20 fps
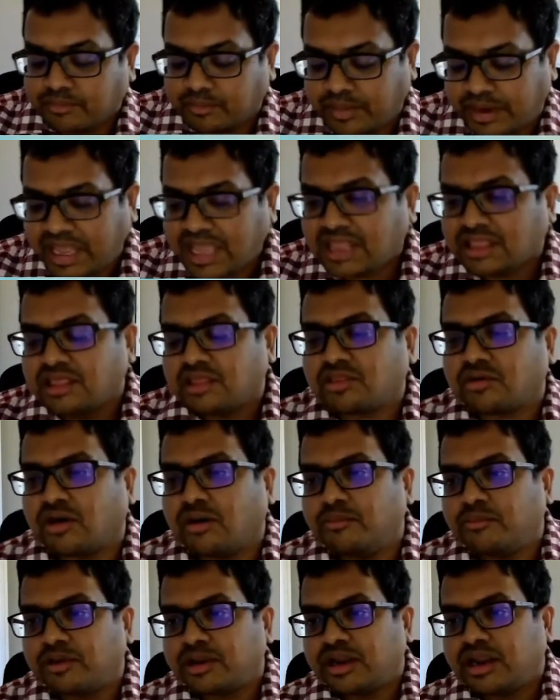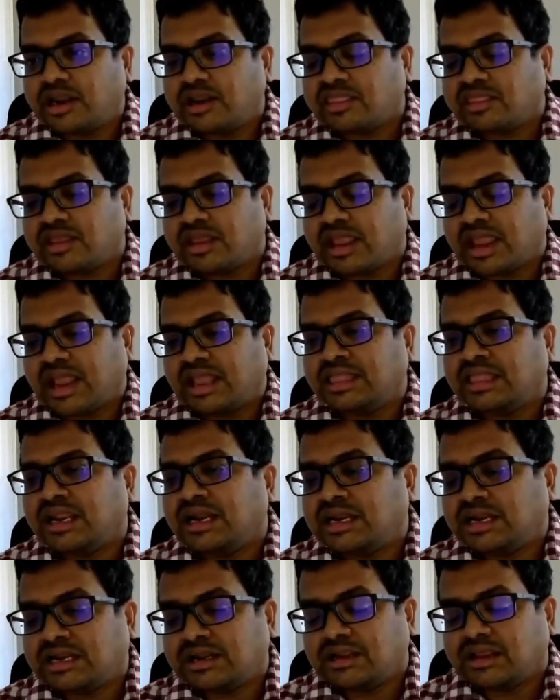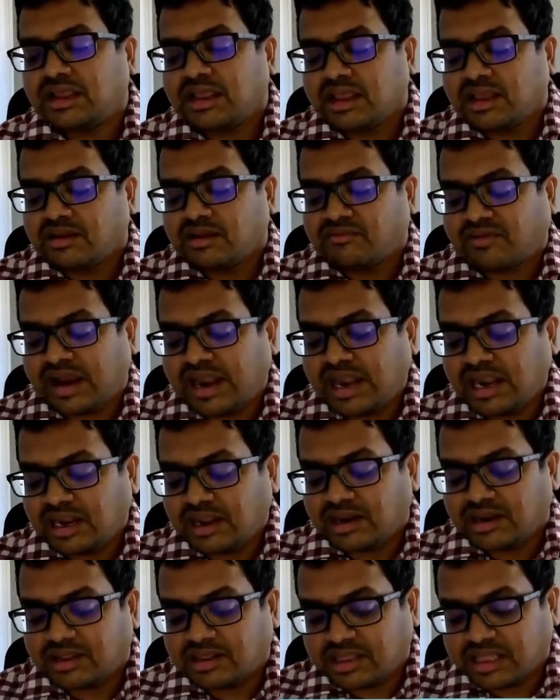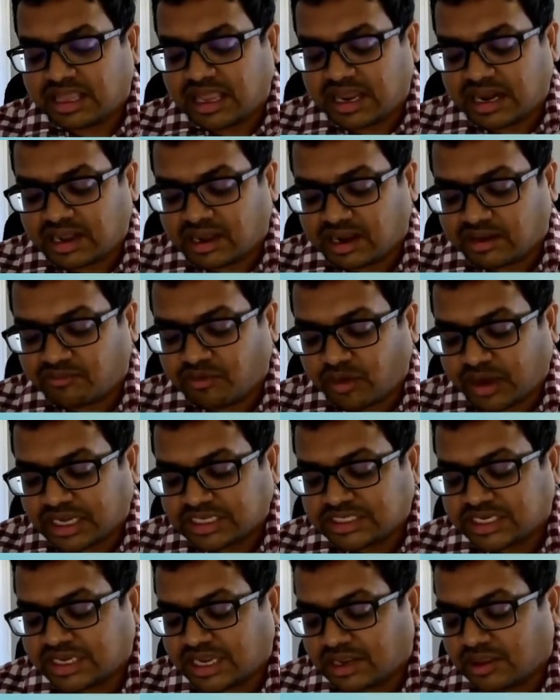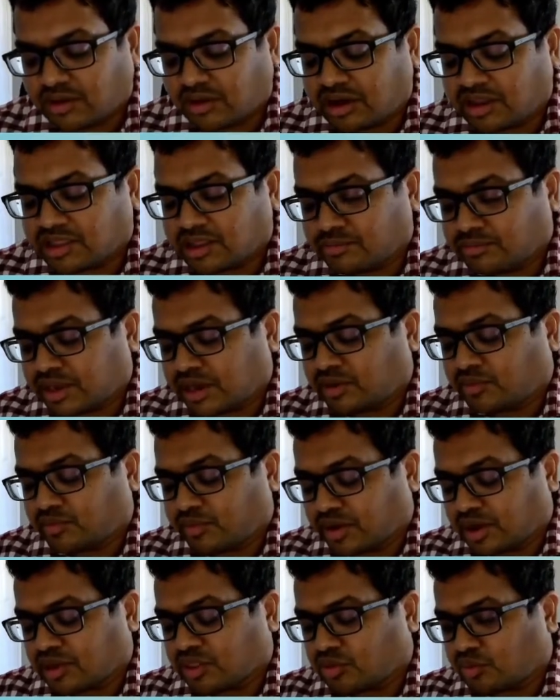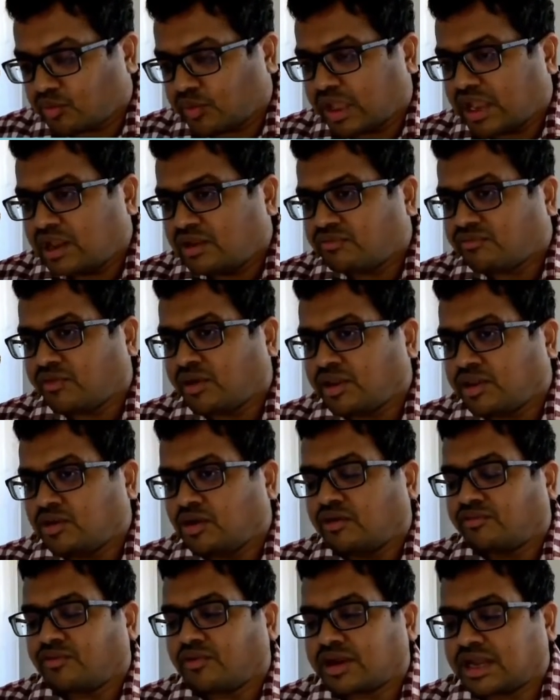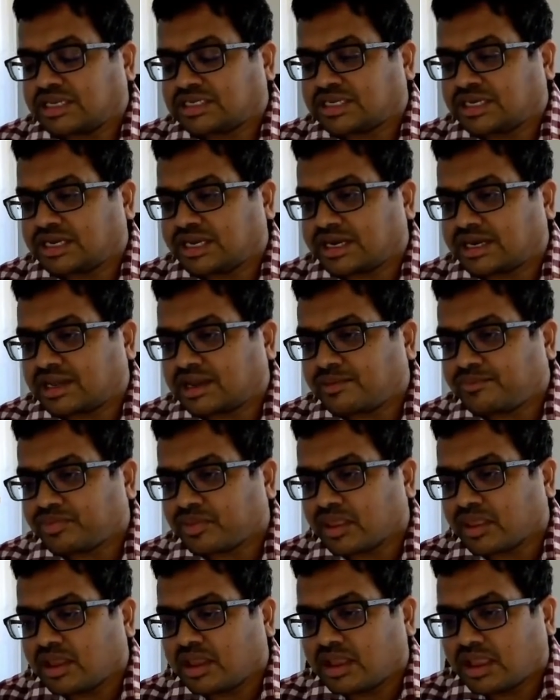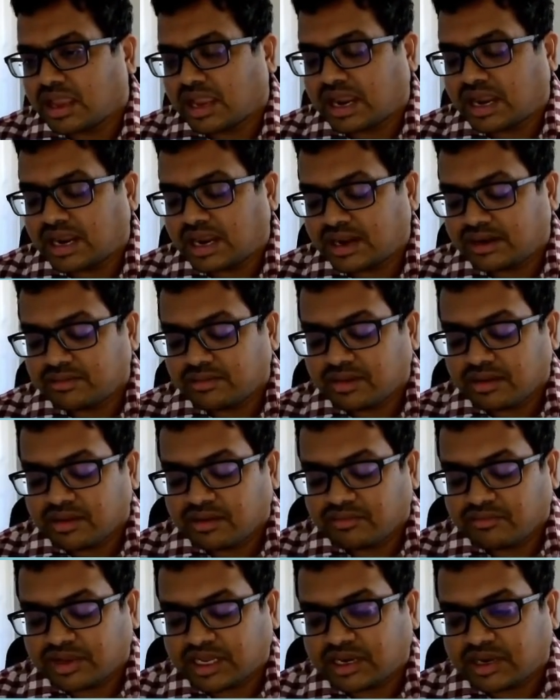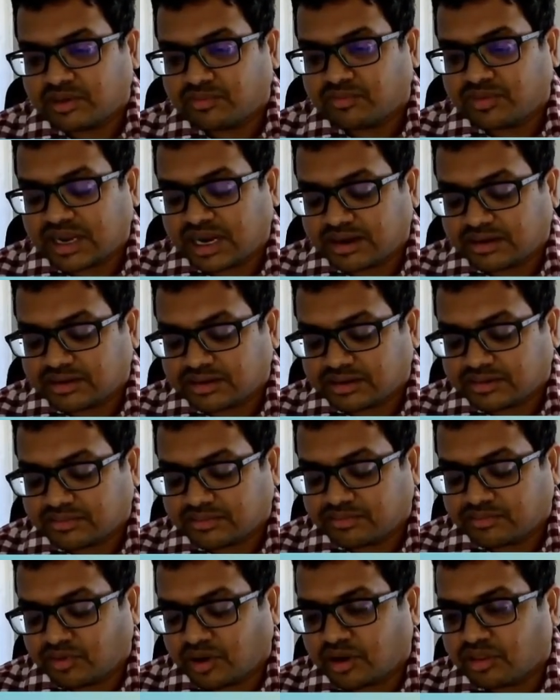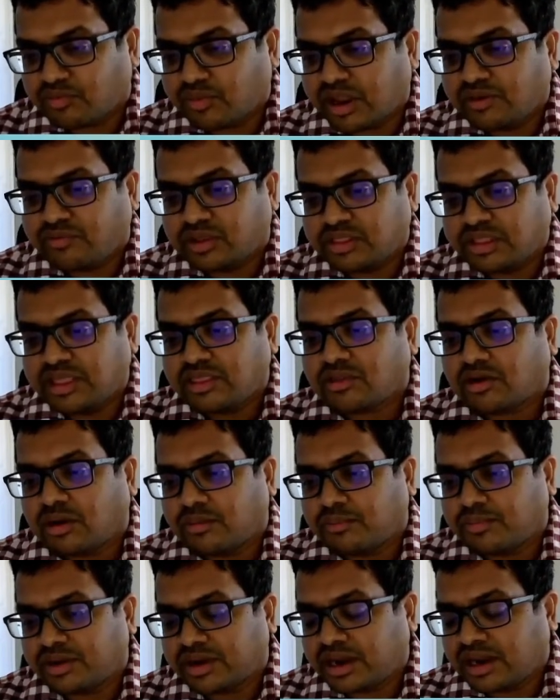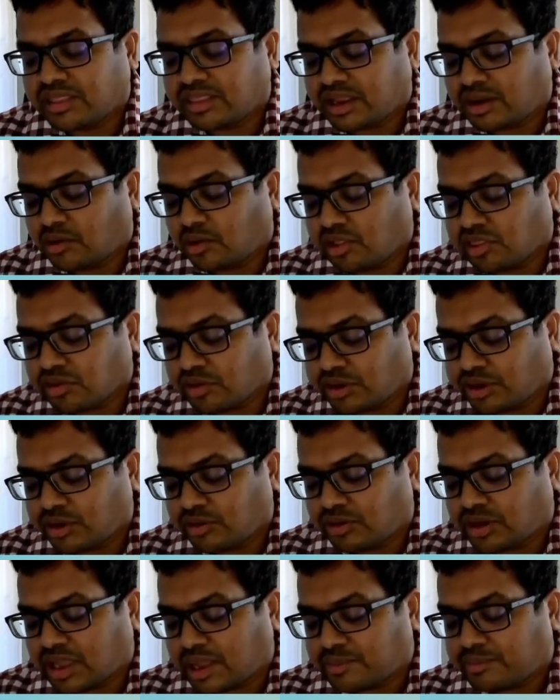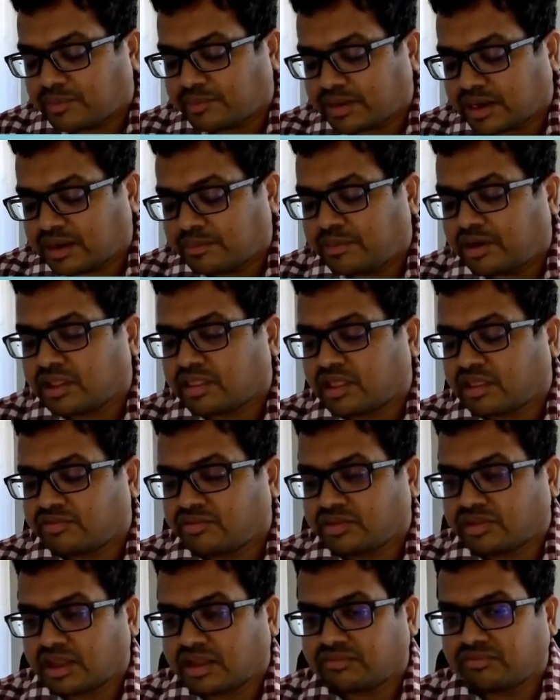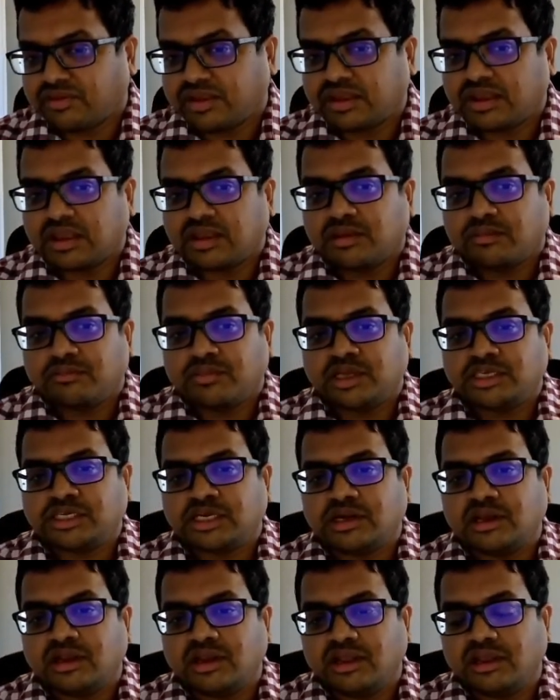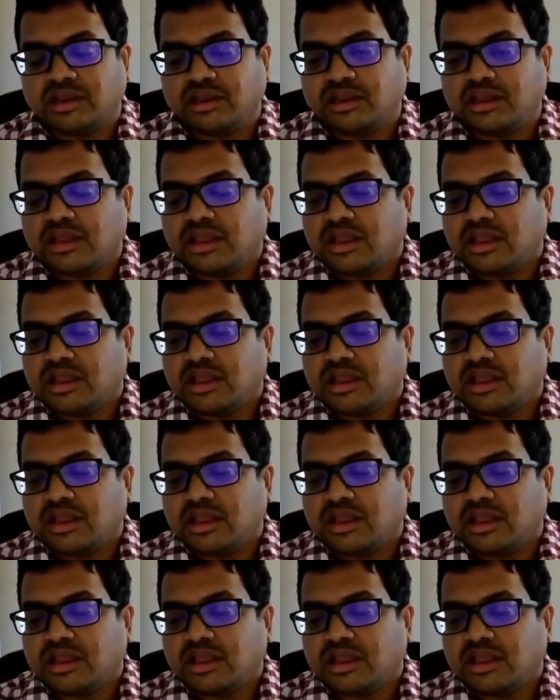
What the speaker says: break these components and then find the forecasting algorithm that works well for your forecasting data, and that works well for these components, and also tune hyperparameters as we mentioned earlier.